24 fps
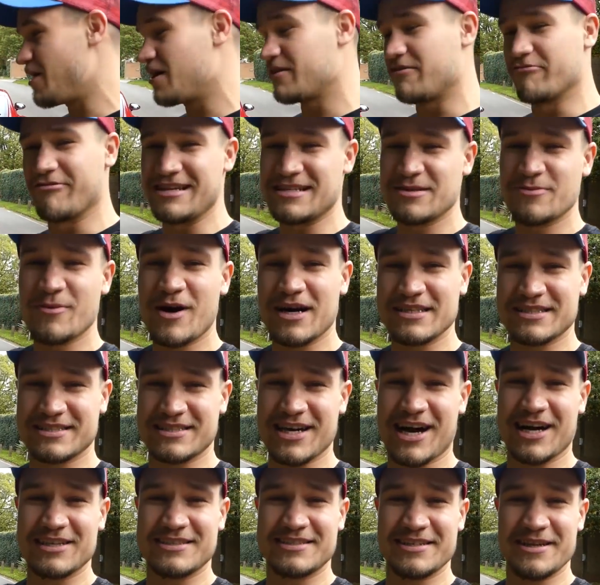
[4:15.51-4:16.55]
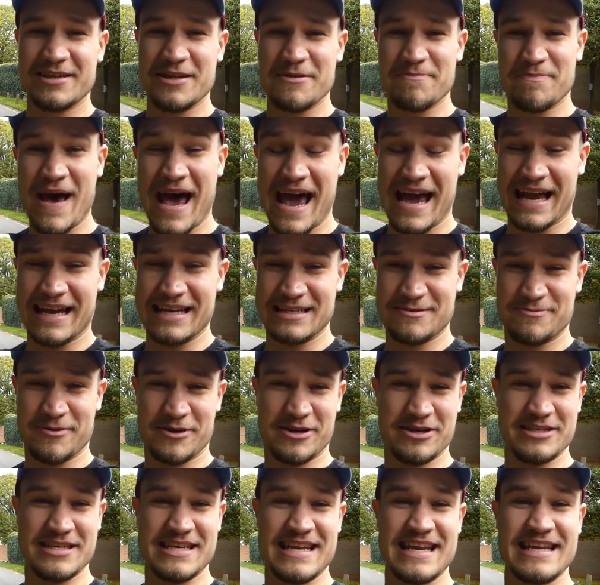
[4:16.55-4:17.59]
The reason why I started at the back is
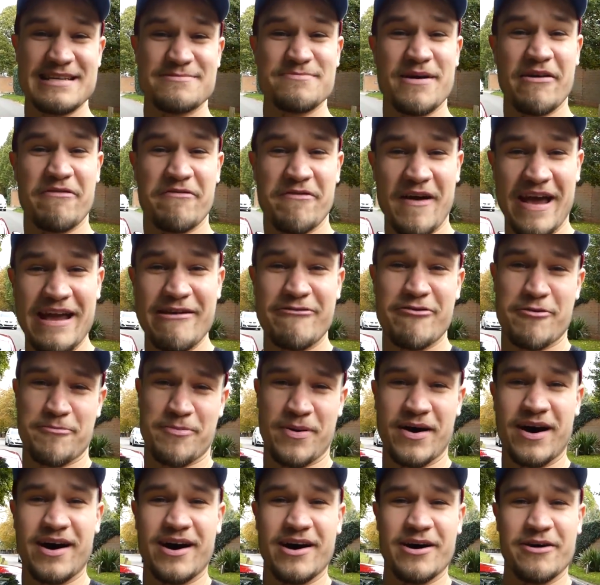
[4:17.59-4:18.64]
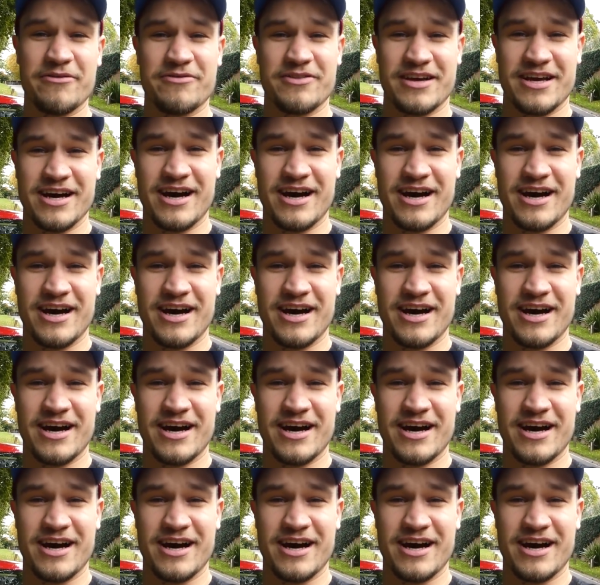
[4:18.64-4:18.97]
because it is my favourite part of the